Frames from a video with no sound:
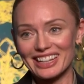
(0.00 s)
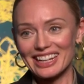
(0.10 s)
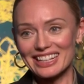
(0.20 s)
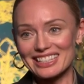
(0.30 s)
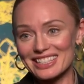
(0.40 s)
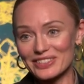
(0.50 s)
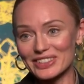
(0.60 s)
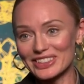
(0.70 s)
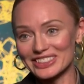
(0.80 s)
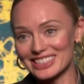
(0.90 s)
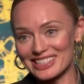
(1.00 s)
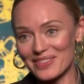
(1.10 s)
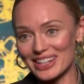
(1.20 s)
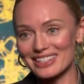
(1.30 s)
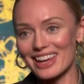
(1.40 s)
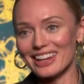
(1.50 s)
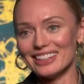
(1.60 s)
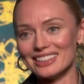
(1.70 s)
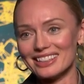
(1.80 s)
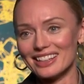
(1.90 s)
It's difficult to maintain."
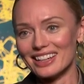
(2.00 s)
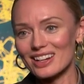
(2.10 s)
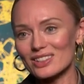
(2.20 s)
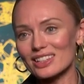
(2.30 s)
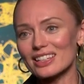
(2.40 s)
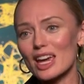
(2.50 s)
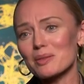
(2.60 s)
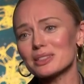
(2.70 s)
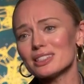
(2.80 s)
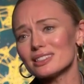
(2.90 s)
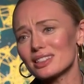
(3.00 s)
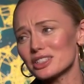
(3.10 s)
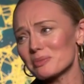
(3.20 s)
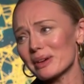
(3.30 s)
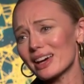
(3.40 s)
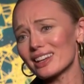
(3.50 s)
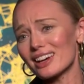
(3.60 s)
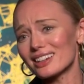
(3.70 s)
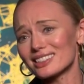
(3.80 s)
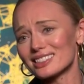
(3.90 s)
And I was like, "Yeah, but she's such a
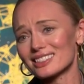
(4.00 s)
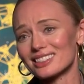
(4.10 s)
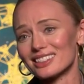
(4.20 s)
badass." Yeah